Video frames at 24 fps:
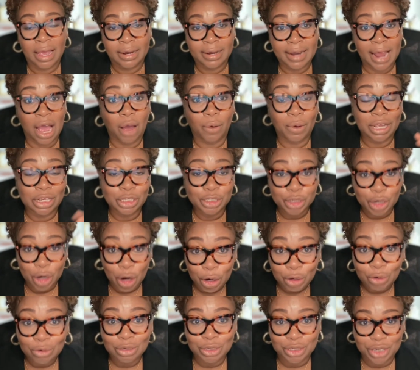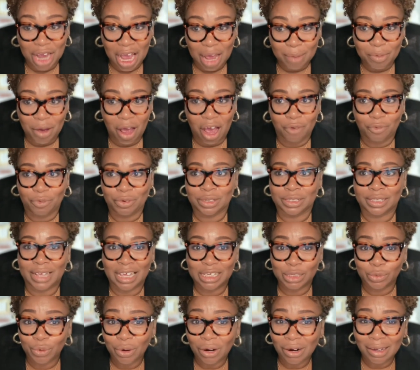Now, internal job offers,
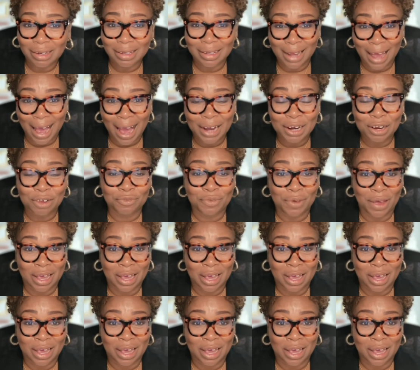that's where a lot of